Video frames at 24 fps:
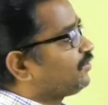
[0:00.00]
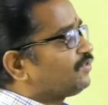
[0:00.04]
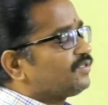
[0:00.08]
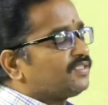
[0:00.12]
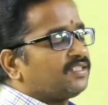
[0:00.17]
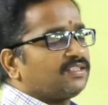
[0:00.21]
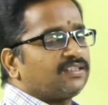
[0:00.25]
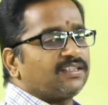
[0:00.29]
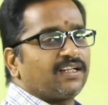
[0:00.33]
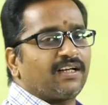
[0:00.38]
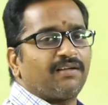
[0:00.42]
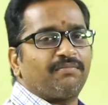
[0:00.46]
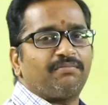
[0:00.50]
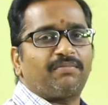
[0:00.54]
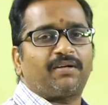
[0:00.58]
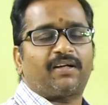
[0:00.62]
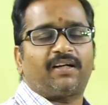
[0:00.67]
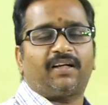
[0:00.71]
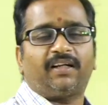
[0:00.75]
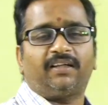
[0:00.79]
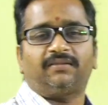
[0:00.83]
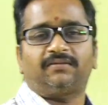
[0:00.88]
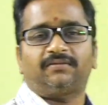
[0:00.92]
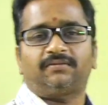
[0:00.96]
using the number
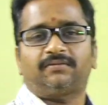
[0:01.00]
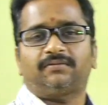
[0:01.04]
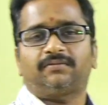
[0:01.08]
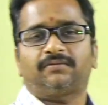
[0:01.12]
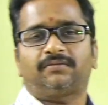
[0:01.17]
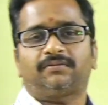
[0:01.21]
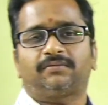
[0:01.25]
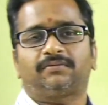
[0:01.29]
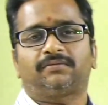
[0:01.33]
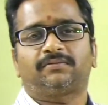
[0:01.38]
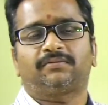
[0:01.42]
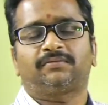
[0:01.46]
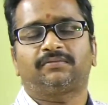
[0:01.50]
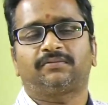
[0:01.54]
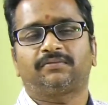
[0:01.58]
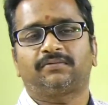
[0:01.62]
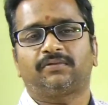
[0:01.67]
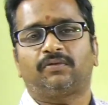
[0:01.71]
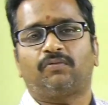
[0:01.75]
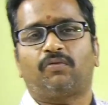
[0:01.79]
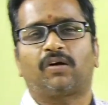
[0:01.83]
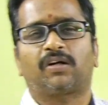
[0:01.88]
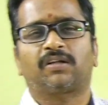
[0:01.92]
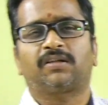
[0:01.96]
line.
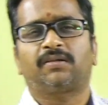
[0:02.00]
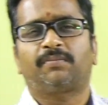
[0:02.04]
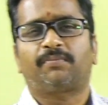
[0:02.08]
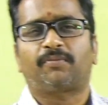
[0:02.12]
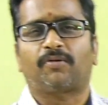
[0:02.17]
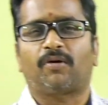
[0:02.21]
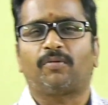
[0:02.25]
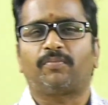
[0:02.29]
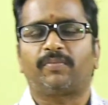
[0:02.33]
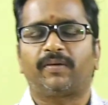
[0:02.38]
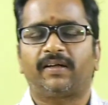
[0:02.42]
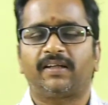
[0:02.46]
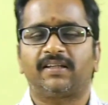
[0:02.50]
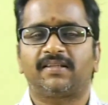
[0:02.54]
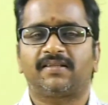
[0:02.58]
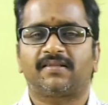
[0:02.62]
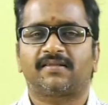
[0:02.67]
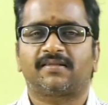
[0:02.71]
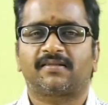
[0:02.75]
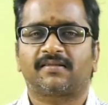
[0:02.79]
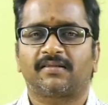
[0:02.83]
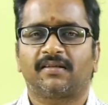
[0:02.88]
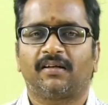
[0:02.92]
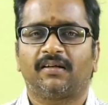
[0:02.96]
What are the
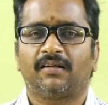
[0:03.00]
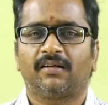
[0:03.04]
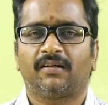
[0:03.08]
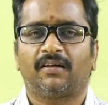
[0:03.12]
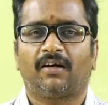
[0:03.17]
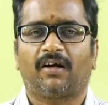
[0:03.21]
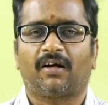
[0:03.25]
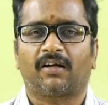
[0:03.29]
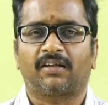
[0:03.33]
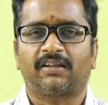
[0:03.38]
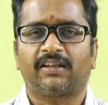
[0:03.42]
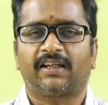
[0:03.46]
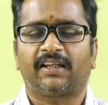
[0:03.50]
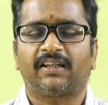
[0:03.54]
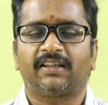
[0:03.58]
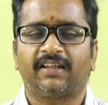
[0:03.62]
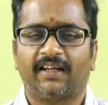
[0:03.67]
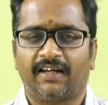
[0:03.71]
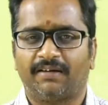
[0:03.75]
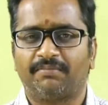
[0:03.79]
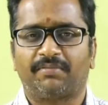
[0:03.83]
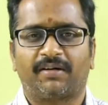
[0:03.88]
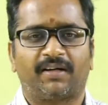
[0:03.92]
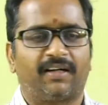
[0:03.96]
properties are there in the
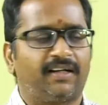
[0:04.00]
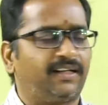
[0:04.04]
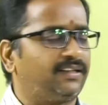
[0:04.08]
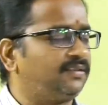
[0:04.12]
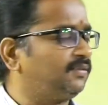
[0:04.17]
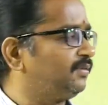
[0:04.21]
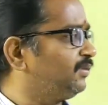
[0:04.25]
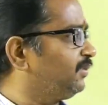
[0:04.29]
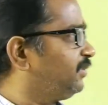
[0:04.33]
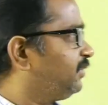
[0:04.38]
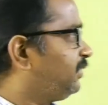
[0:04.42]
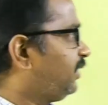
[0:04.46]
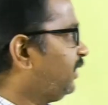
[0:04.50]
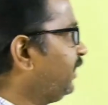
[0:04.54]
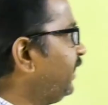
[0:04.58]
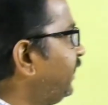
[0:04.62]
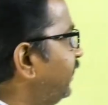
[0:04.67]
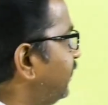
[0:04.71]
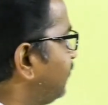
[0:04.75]
number line? Let